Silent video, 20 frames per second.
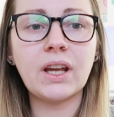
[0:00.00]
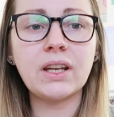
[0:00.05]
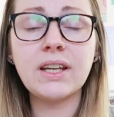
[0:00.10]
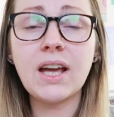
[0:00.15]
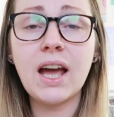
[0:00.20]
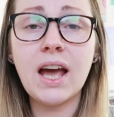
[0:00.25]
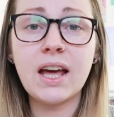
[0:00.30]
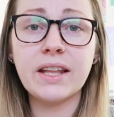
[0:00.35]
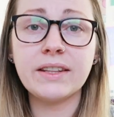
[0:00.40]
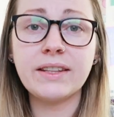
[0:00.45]

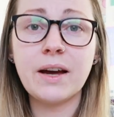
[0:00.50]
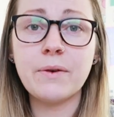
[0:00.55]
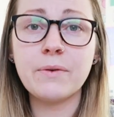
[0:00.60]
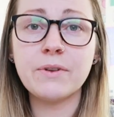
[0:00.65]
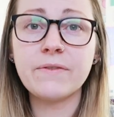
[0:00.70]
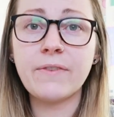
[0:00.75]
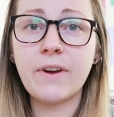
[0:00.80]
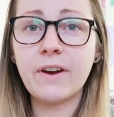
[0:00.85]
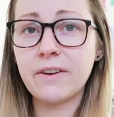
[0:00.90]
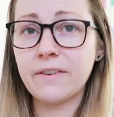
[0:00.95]
yeah, that
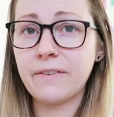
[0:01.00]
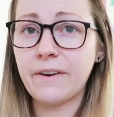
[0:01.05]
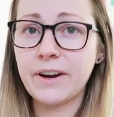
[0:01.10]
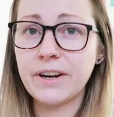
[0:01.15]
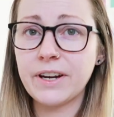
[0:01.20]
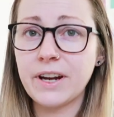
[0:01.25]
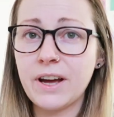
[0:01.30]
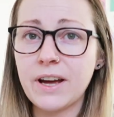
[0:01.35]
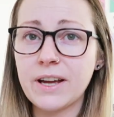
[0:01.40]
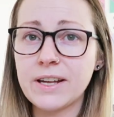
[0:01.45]
was very,
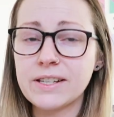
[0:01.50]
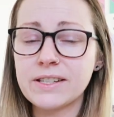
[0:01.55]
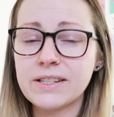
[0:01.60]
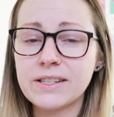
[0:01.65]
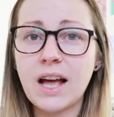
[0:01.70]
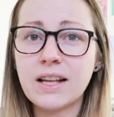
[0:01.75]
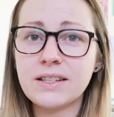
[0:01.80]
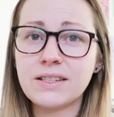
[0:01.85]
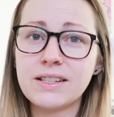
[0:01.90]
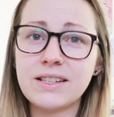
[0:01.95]
very
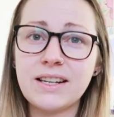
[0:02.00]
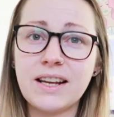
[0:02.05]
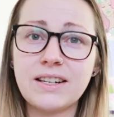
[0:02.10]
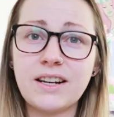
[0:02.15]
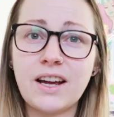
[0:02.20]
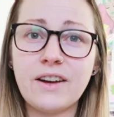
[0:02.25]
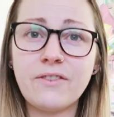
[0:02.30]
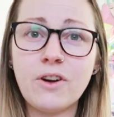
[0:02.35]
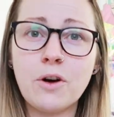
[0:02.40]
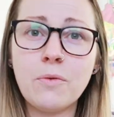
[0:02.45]
nice. As I
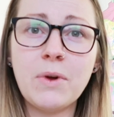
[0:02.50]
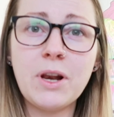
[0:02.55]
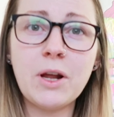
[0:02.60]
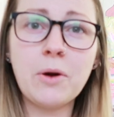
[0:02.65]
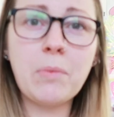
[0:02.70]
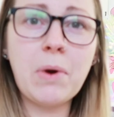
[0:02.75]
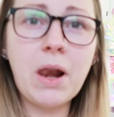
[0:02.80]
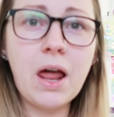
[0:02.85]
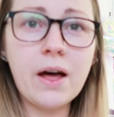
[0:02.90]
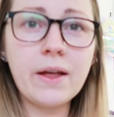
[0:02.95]
said, I've got my
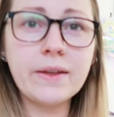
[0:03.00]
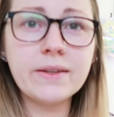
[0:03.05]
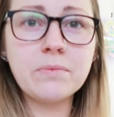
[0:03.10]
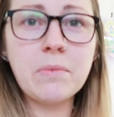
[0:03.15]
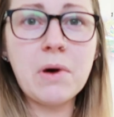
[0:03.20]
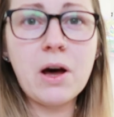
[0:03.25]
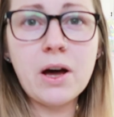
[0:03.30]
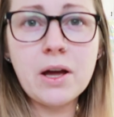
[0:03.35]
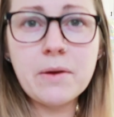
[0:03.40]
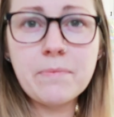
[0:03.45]
little plants
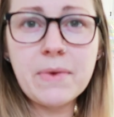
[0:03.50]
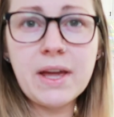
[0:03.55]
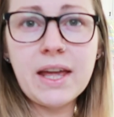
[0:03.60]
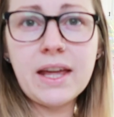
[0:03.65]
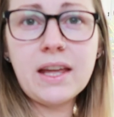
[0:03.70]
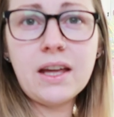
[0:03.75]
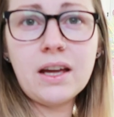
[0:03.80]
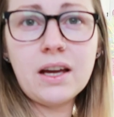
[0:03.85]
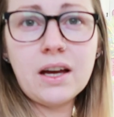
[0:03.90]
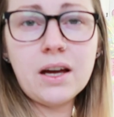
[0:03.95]
behind
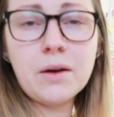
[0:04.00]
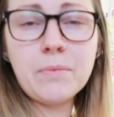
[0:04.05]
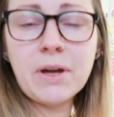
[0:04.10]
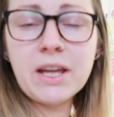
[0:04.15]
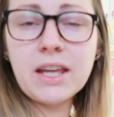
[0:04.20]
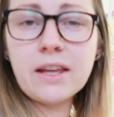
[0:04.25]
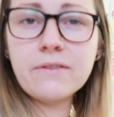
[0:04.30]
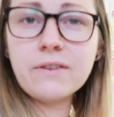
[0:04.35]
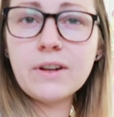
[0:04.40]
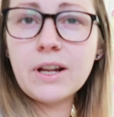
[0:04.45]
me. I
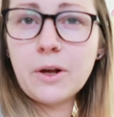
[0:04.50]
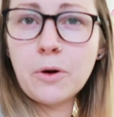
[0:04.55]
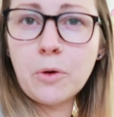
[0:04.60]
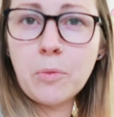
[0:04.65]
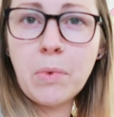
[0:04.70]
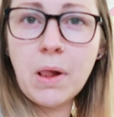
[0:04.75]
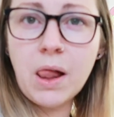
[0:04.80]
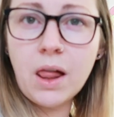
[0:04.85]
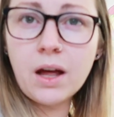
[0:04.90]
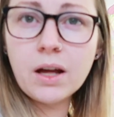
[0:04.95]
might give you a little
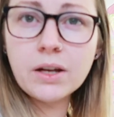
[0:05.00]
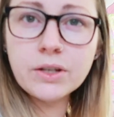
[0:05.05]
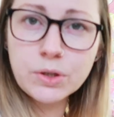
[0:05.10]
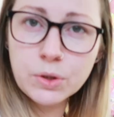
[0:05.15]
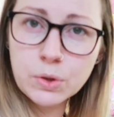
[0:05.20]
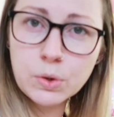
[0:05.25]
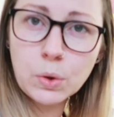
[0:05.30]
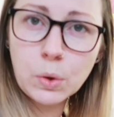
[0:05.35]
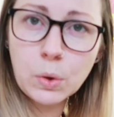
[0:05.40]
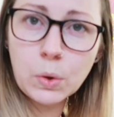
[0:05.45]

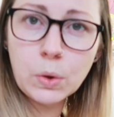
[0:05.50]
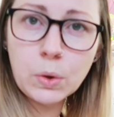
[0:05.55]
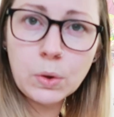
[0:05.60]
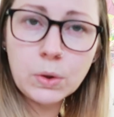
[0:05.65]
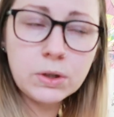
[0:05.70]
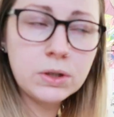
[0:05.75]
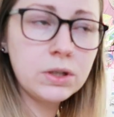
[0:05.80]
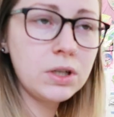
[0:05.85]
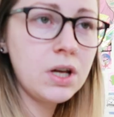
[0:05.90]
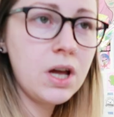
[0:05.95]
plant
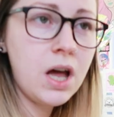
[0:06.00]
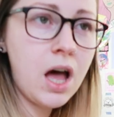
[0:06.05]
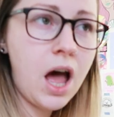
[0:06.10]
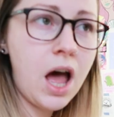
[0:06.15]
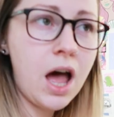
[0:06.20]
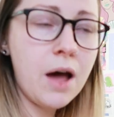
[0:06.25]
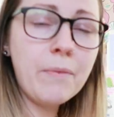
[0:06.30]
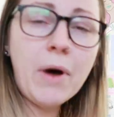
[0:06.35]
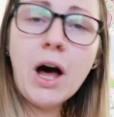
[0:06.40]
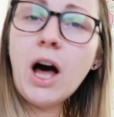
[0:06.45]
tour.
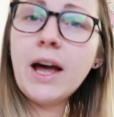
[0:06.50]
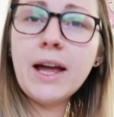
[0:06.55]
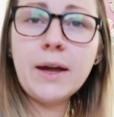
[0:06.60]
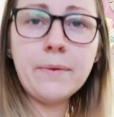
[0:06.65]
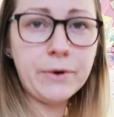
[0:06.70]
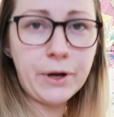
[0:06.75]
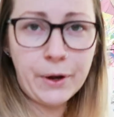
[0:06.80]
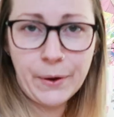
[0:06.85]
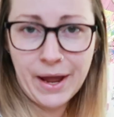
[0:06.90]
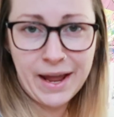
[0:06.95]
Um, I
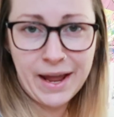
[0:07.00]
am no